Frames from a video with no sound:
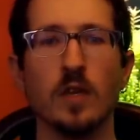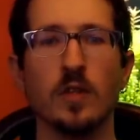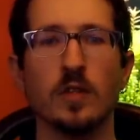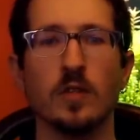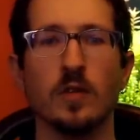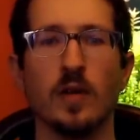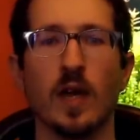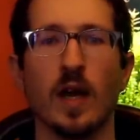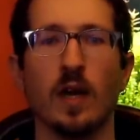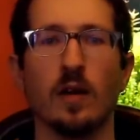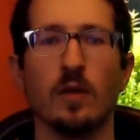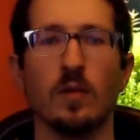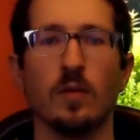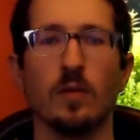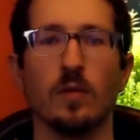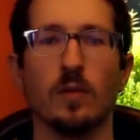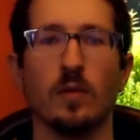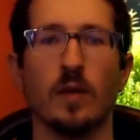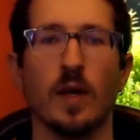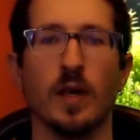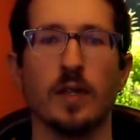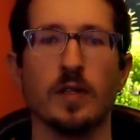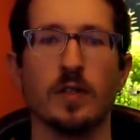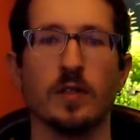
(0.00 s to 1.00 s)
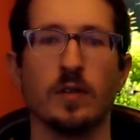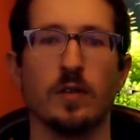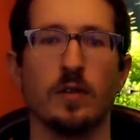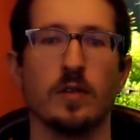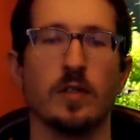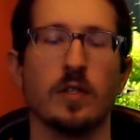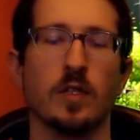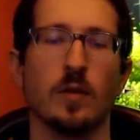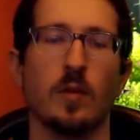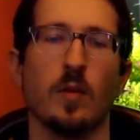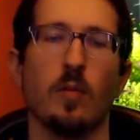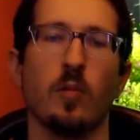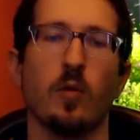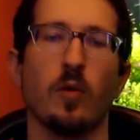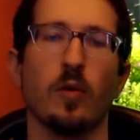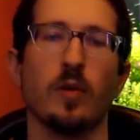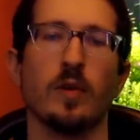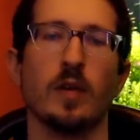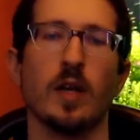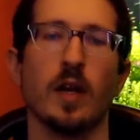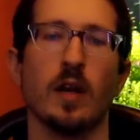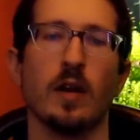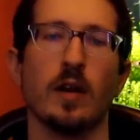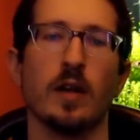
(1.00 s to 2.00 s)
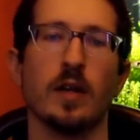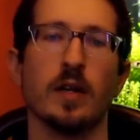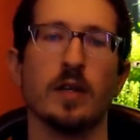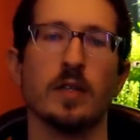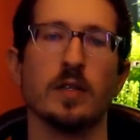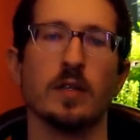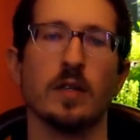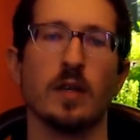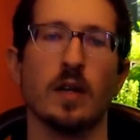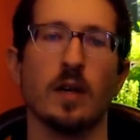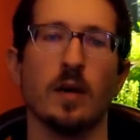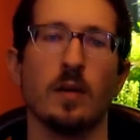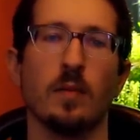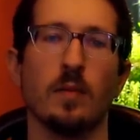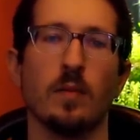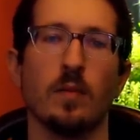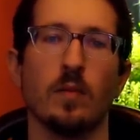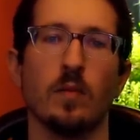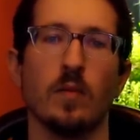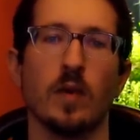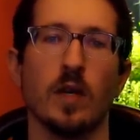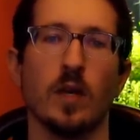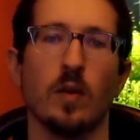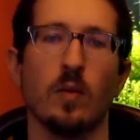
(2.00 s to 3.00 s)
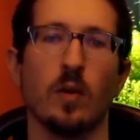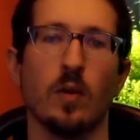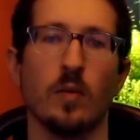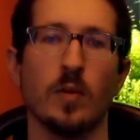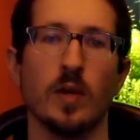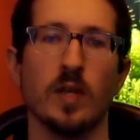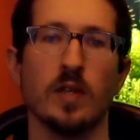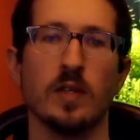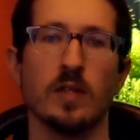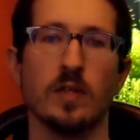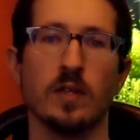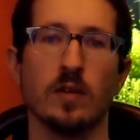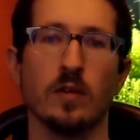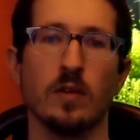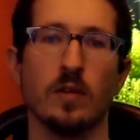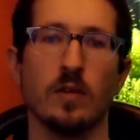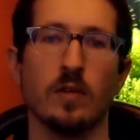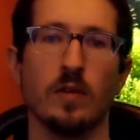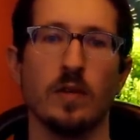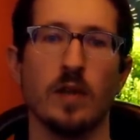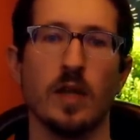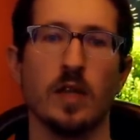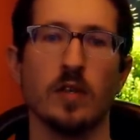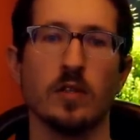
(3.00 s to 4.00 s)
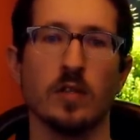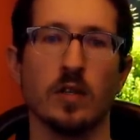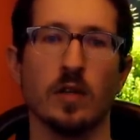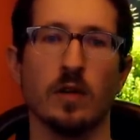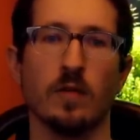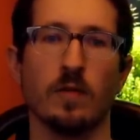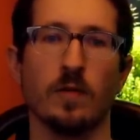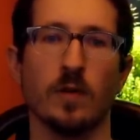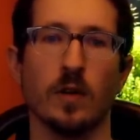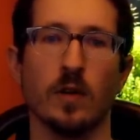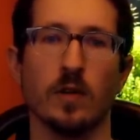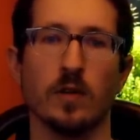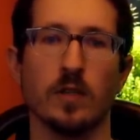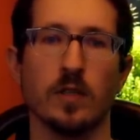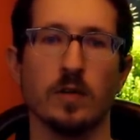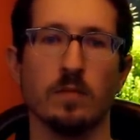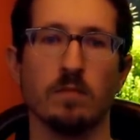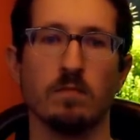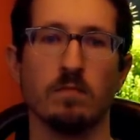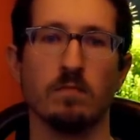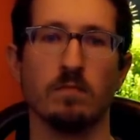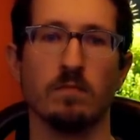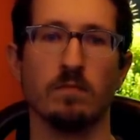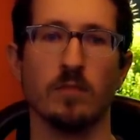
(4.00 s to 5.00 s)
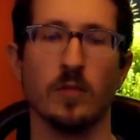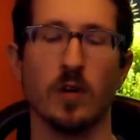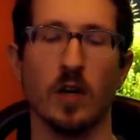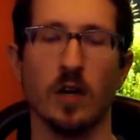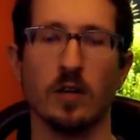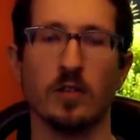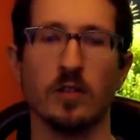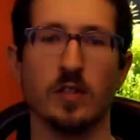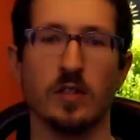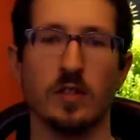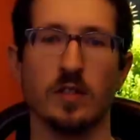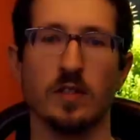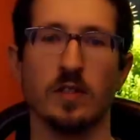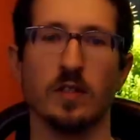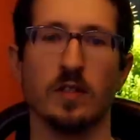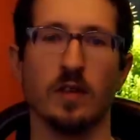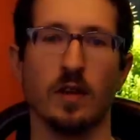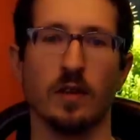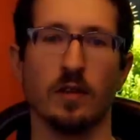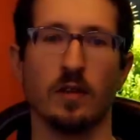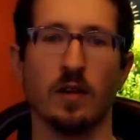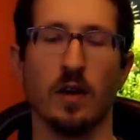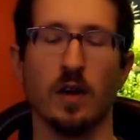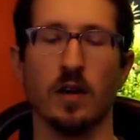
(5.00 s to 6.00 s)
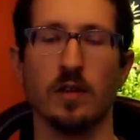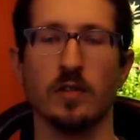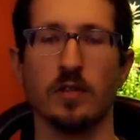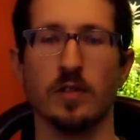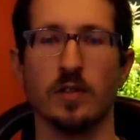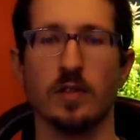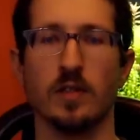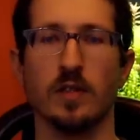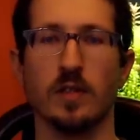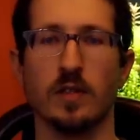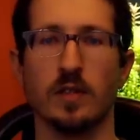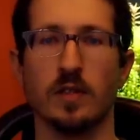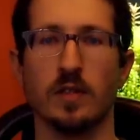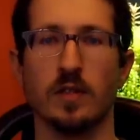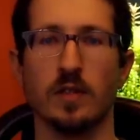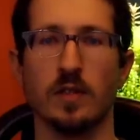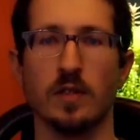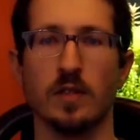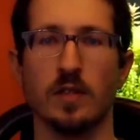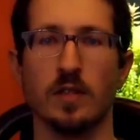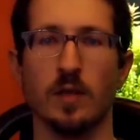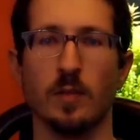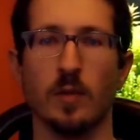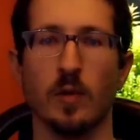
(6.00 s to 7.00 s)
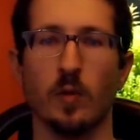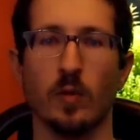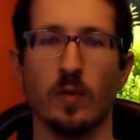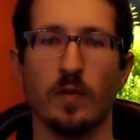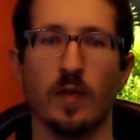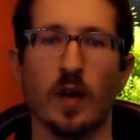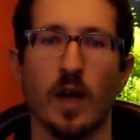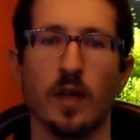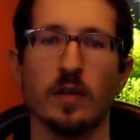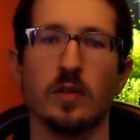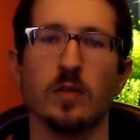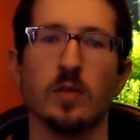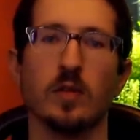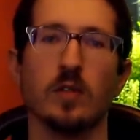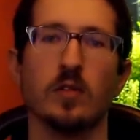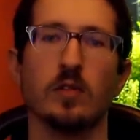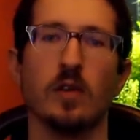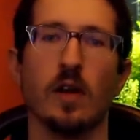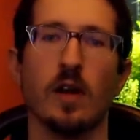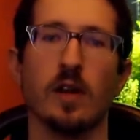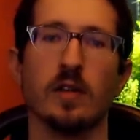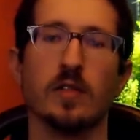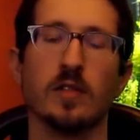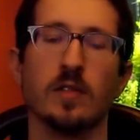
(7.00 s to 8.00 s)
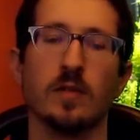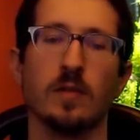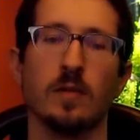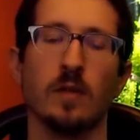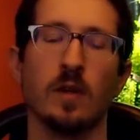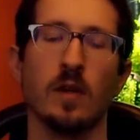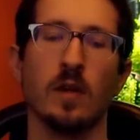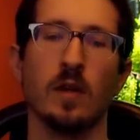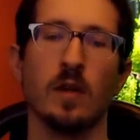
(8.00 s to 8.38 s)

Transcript: So now let's turn to some important areas. When we consider euthanasia, first, consciousness and unconsciousness is something we've got to address.